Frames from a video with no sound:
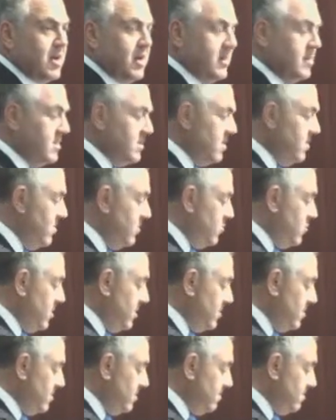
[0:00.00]

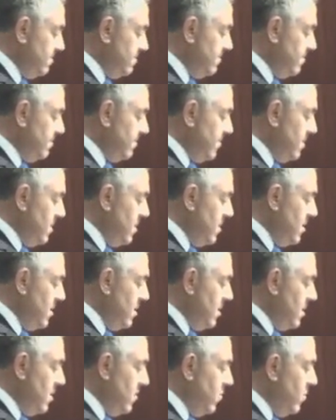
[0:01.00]
asymmetries.
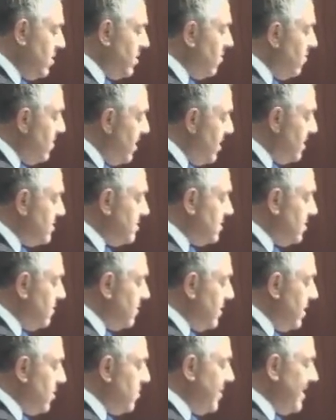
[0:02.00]
We are committed to
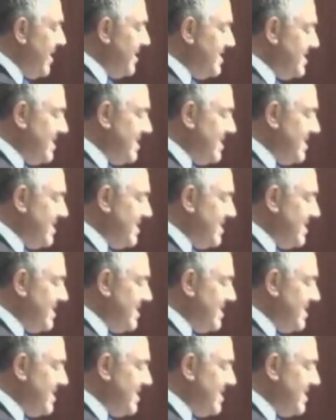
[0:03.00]
developing a